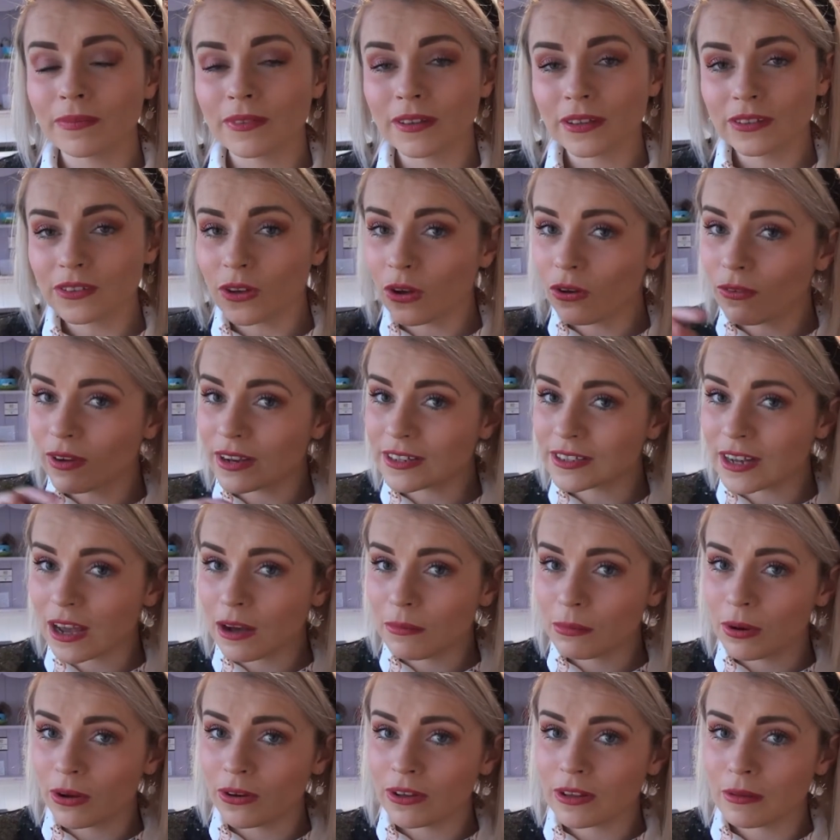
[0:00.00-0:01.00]
It's all written
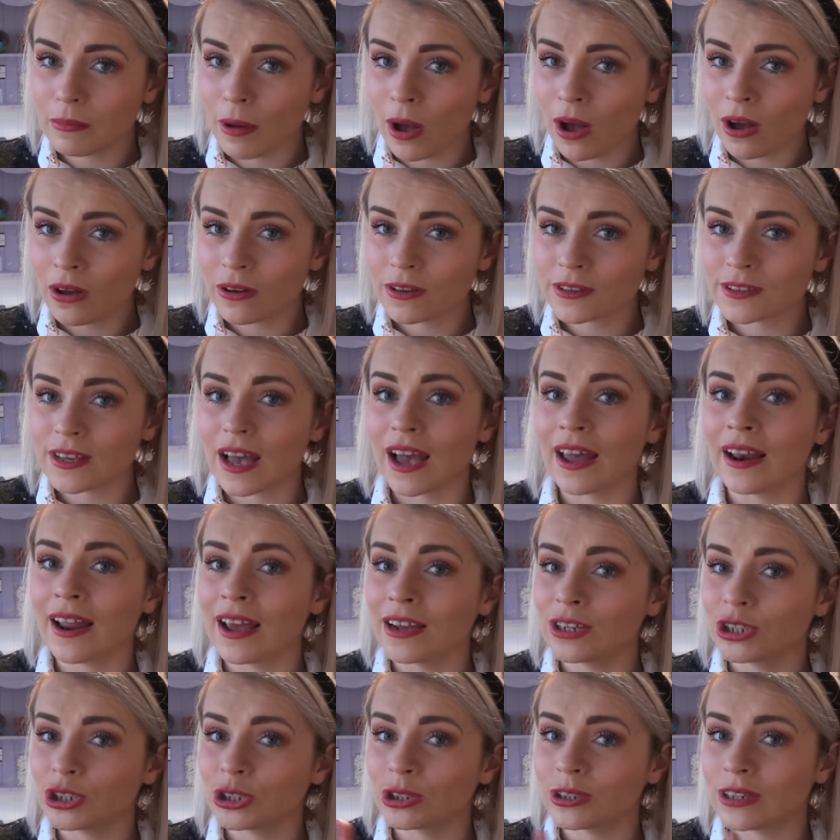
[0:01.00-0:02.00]
down below in the box, and
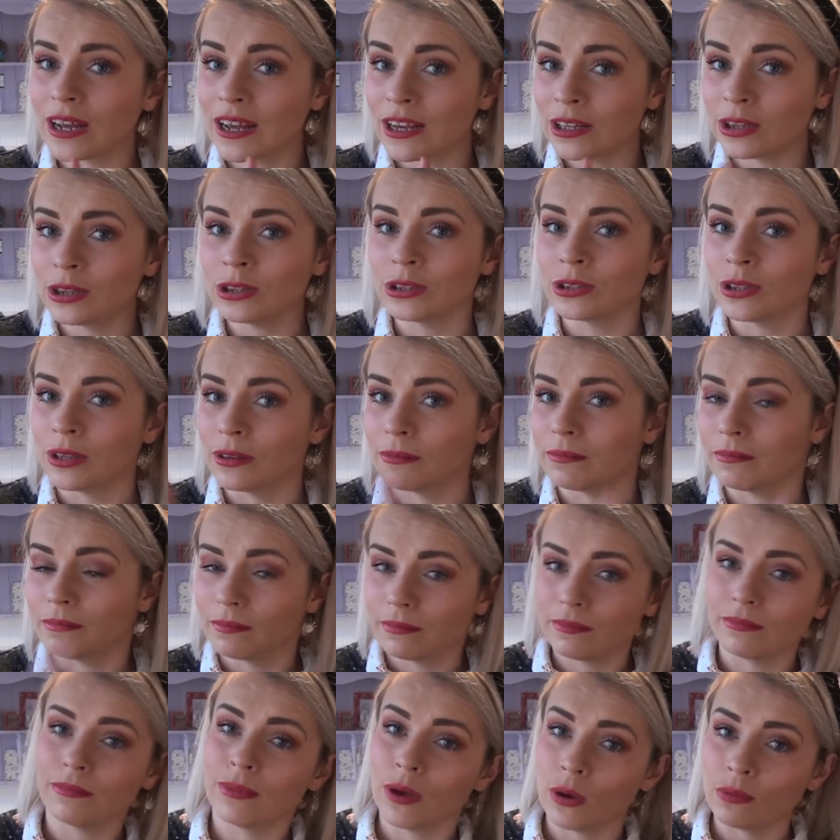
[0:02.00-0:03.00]
it'll
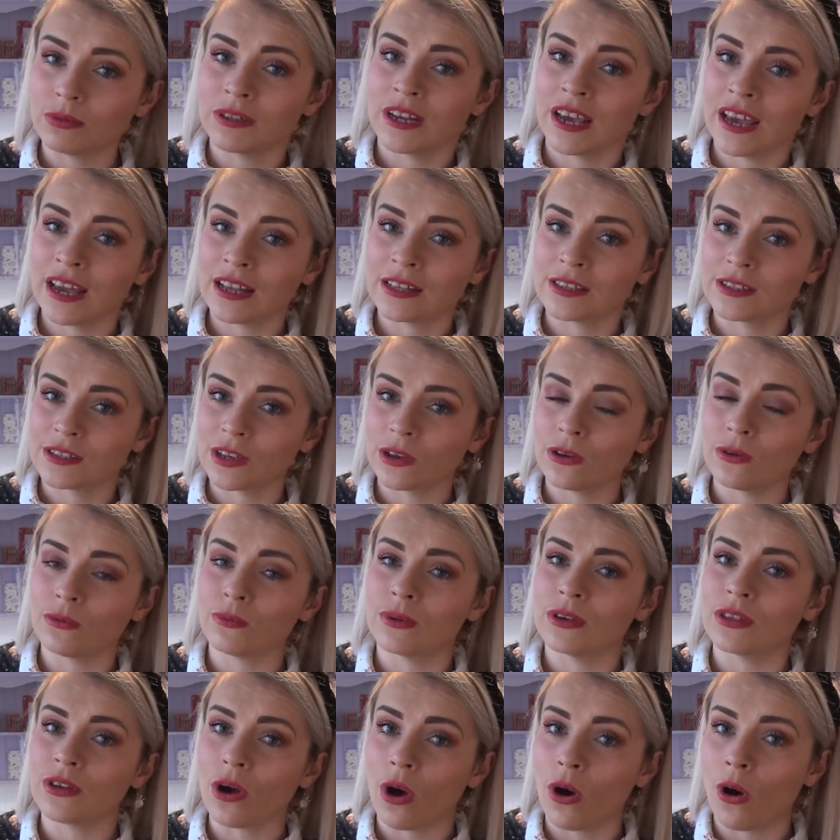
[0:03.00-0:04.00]
be updated soon
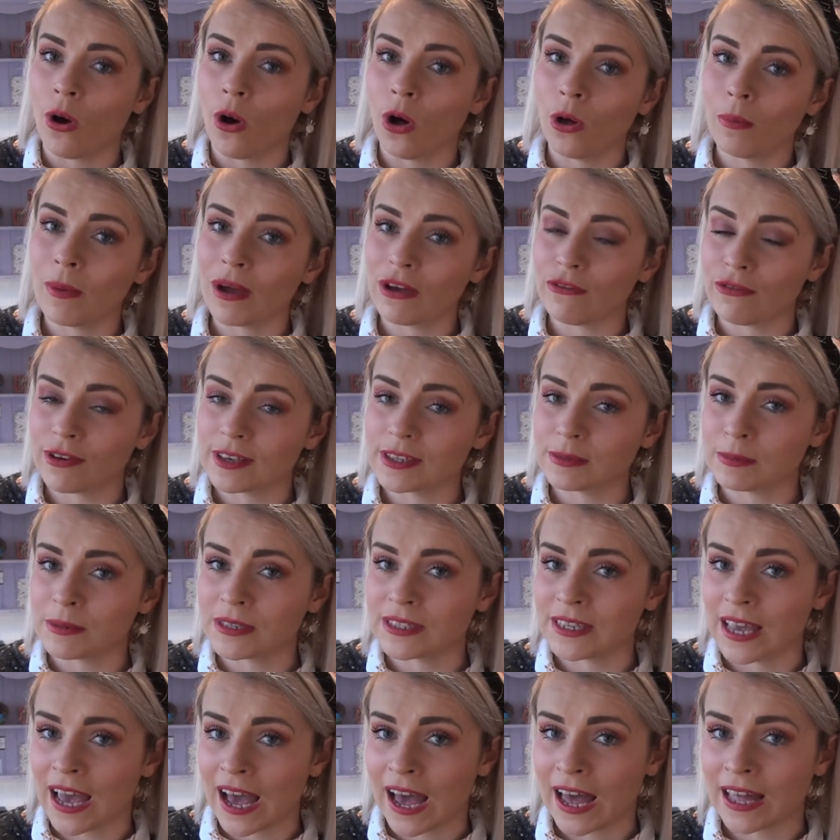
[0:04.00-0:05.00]
with all my
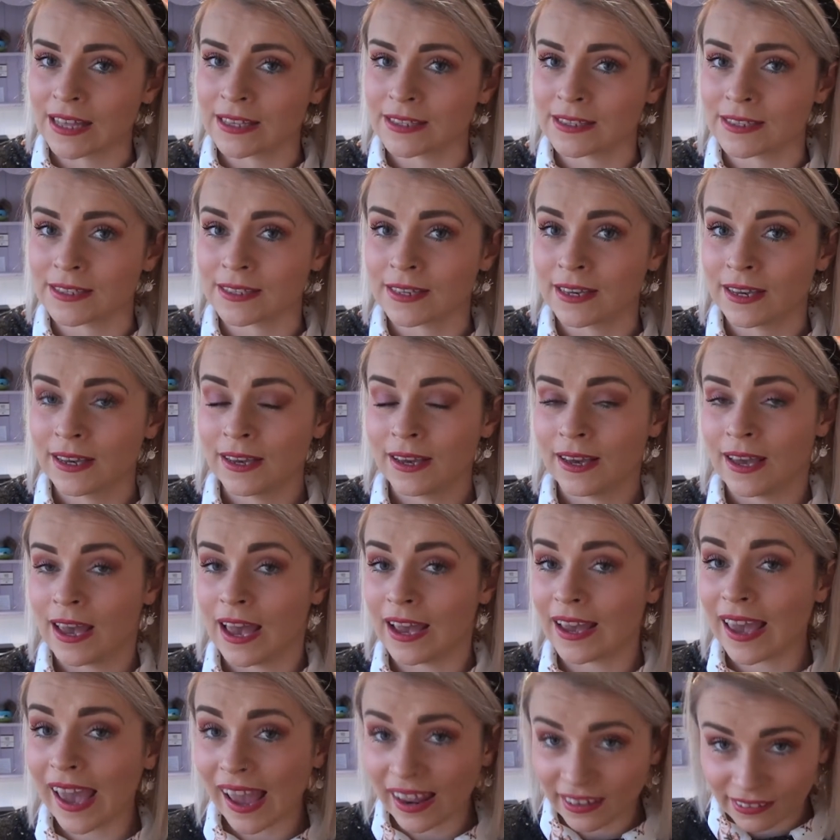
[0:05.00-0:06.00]
Christmas yarns
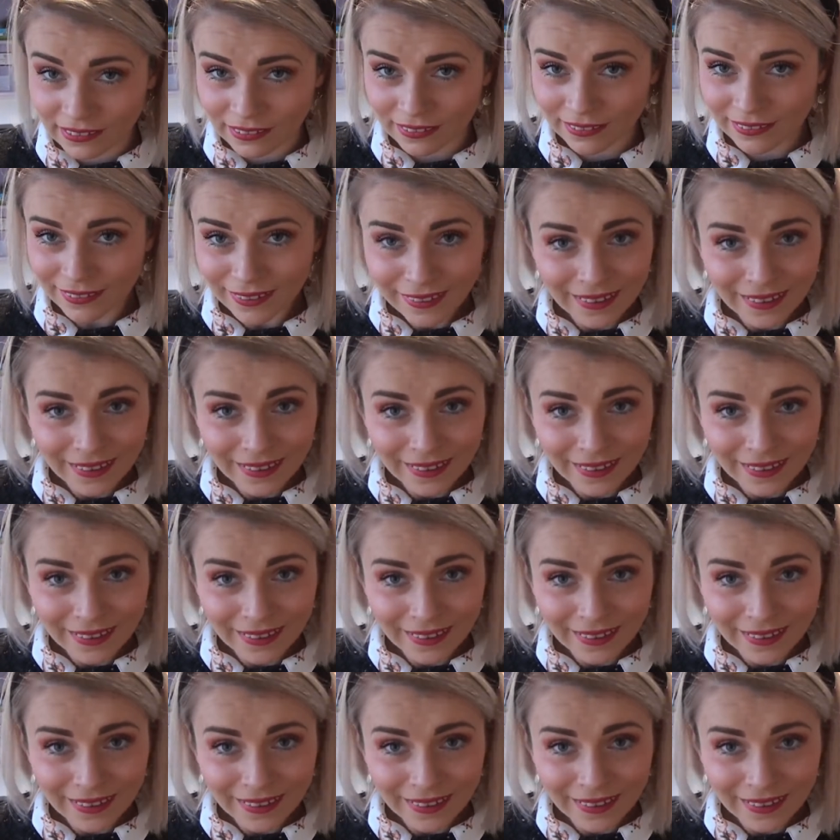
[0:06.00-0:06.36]
again.